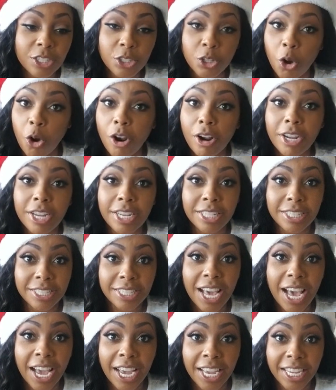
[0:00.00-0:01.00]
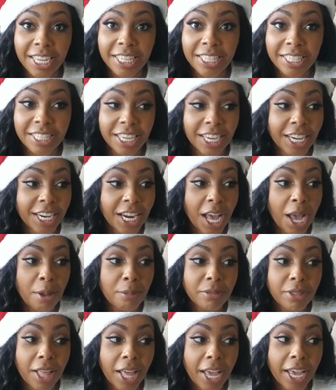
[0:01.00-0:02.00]
Dark as night. And
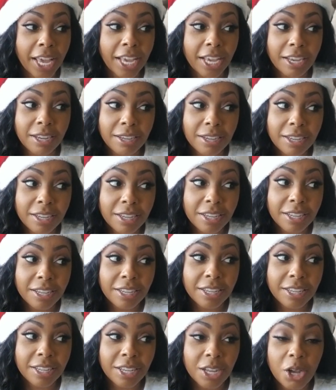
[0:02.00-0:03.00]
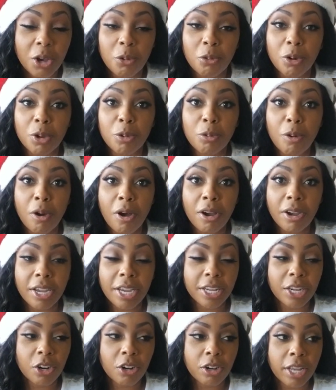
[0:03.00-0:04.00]
I'm like, we walk
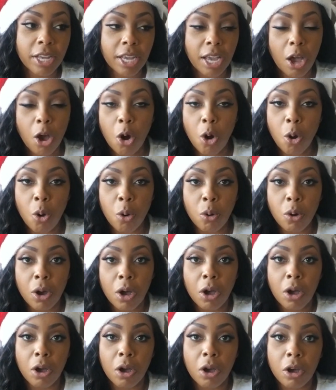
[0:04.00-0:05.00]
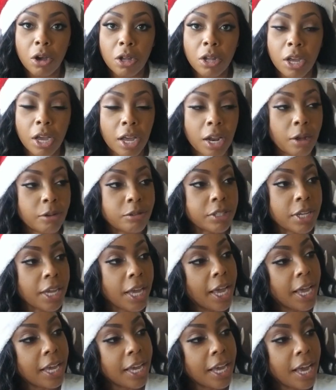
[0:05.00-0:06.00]
in, they're like, oh. And I was like,
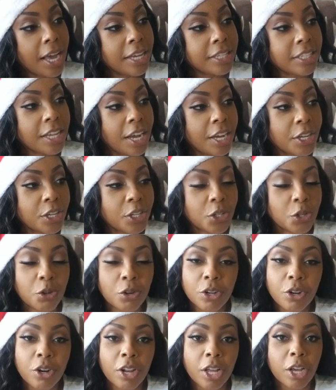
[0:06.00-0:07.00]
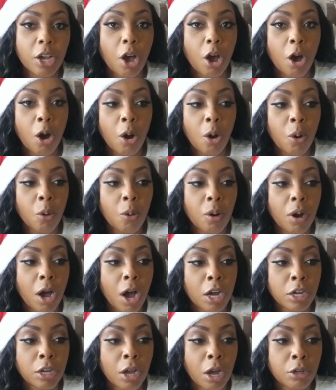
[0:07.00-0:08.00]
hey guys, how you doing? They're like, oh,
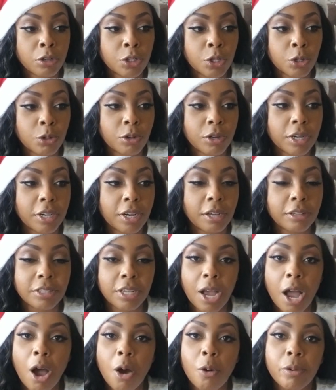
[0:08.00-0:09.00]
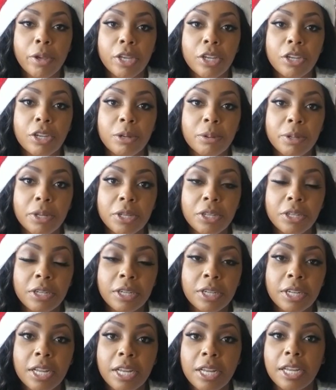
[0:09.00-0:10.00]
how y'all doing? I was like, oh, we
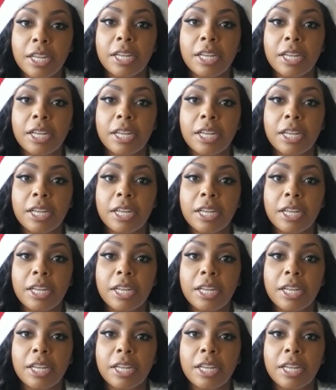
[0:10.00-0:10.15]
good.